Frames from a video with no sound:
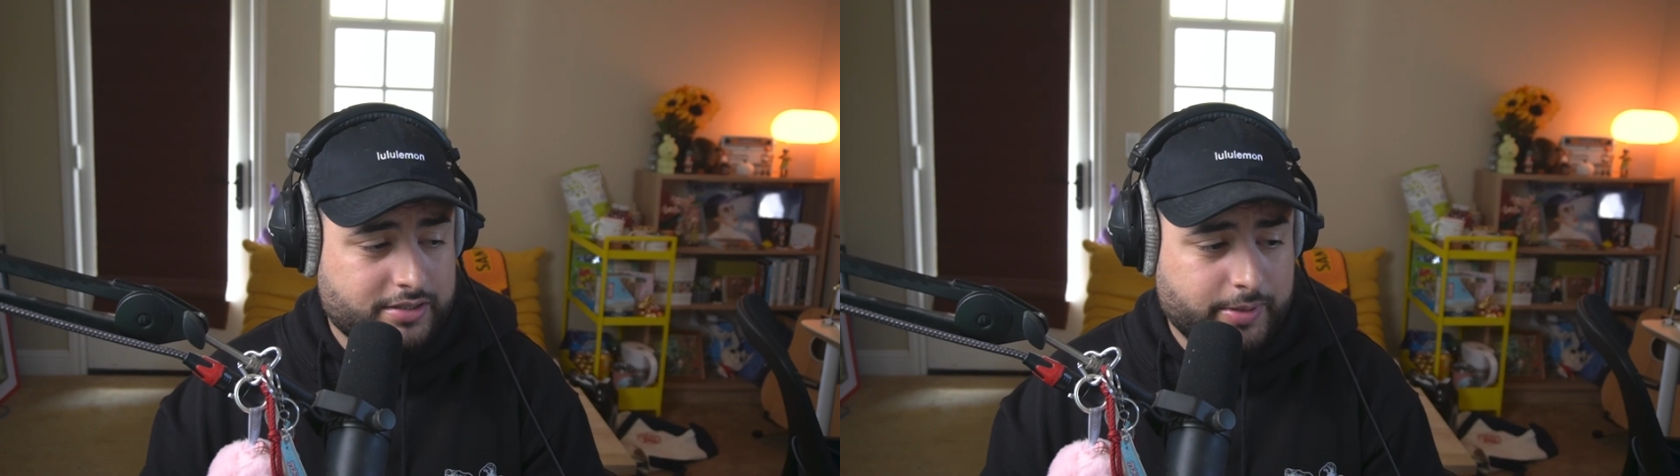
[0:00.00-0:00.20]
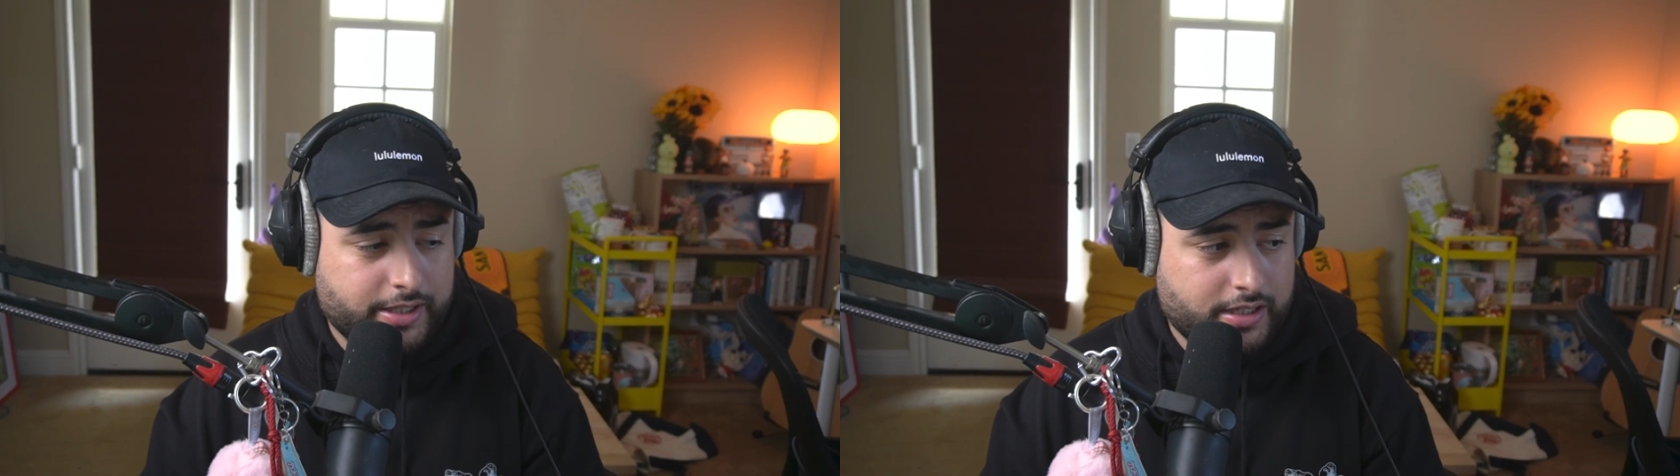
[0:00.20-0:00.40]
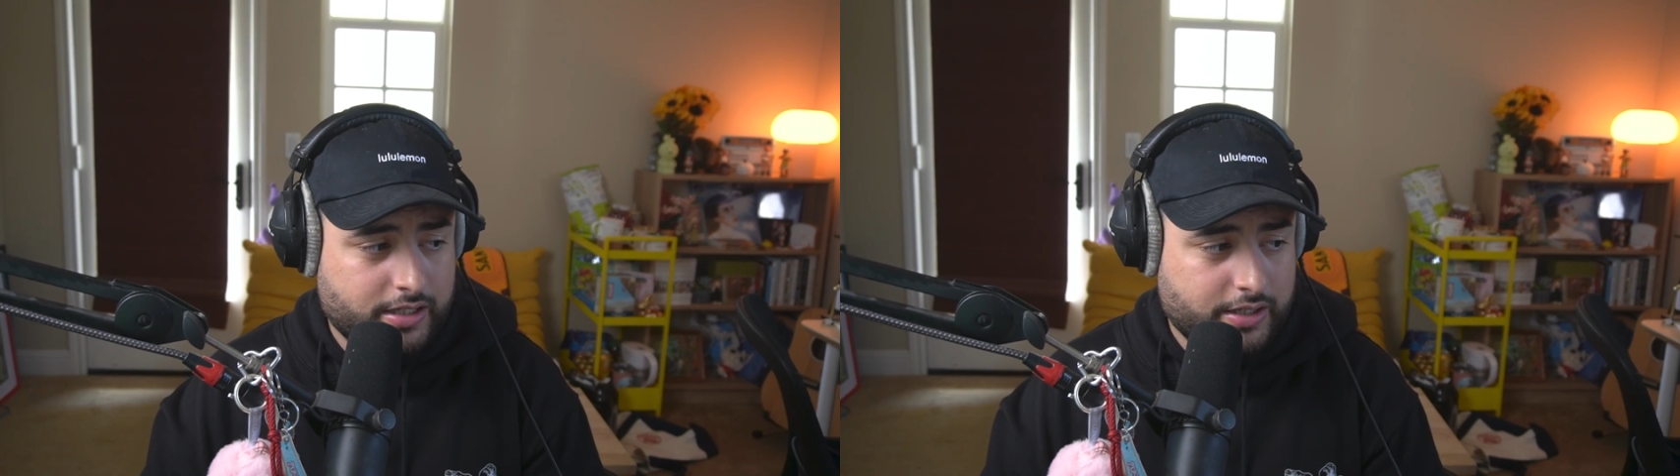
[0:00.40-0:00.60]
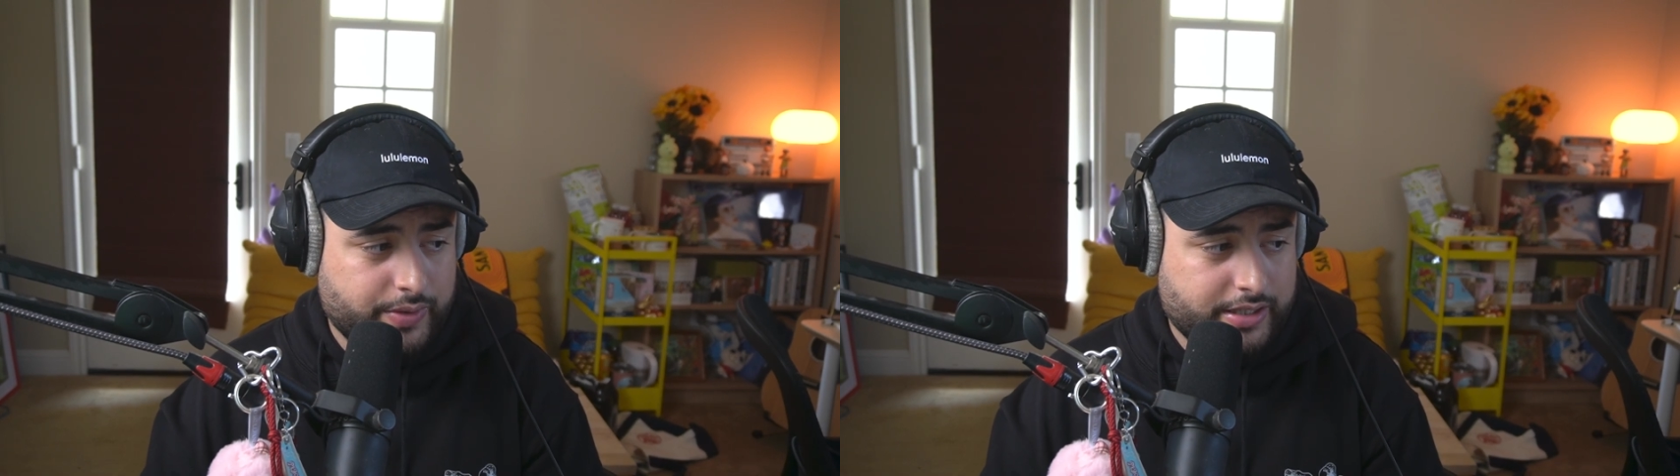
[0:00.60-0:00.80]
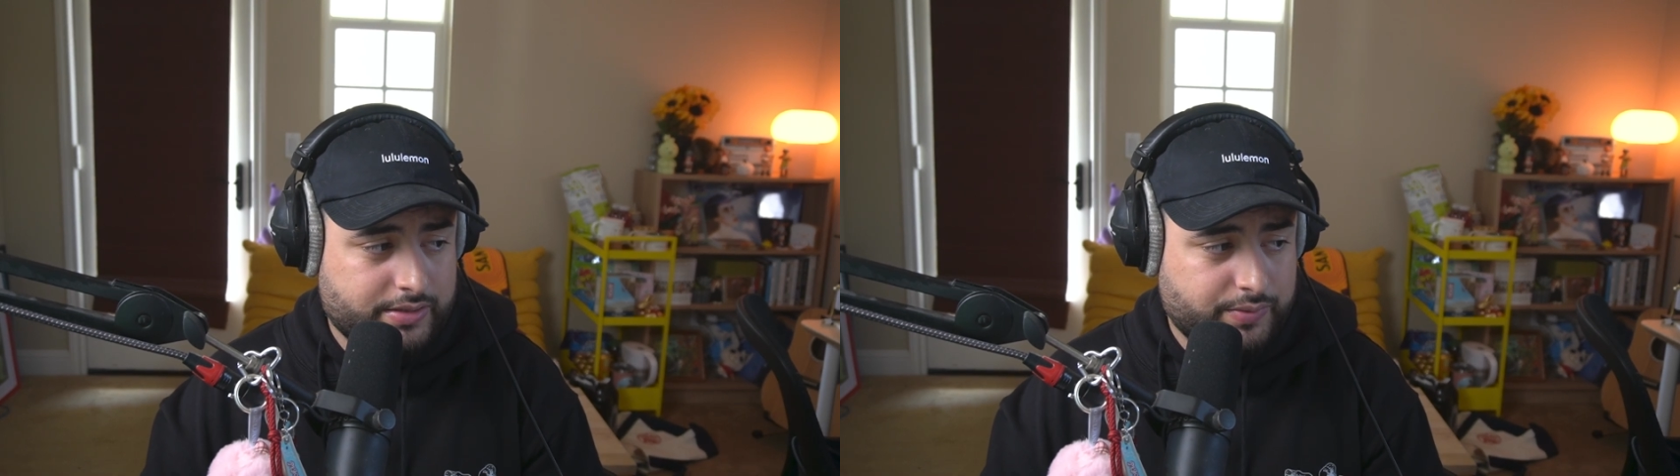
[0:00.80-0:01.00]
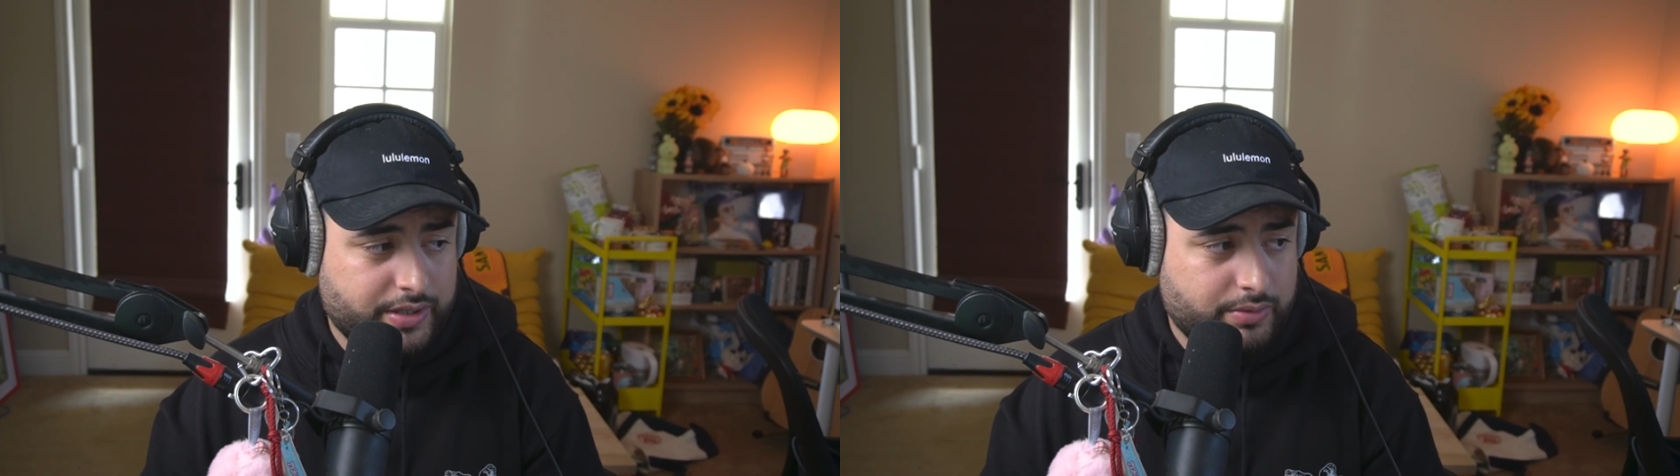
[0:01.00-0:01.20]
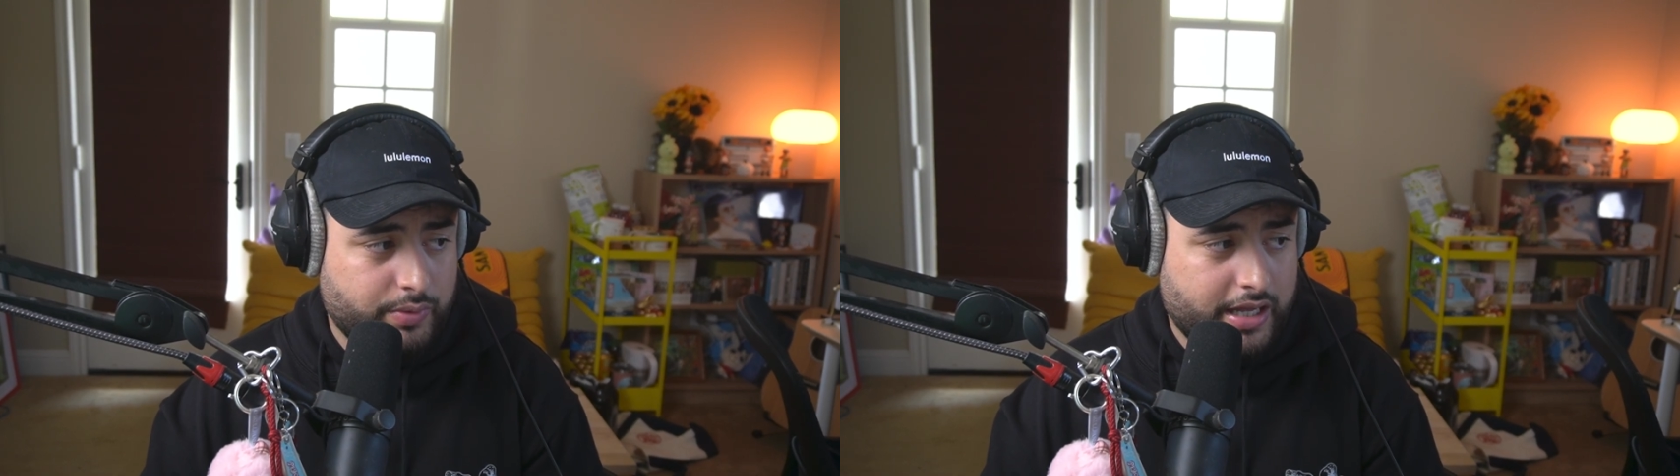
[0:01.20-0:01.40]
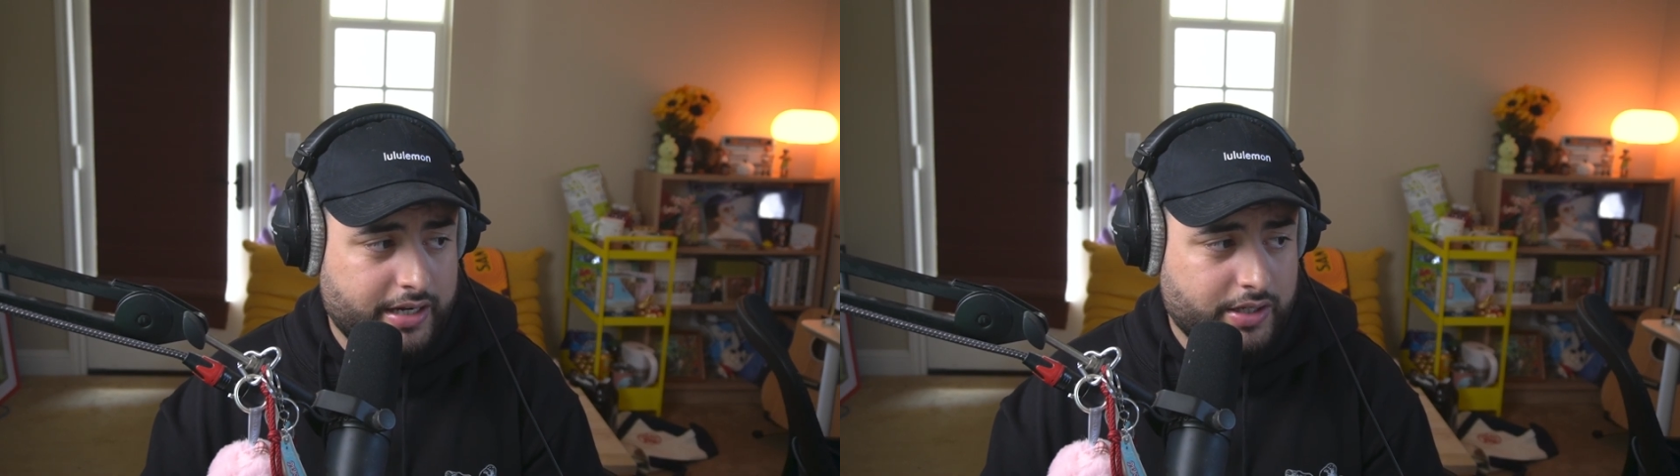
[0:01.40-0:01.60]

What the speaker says: But you know what? We had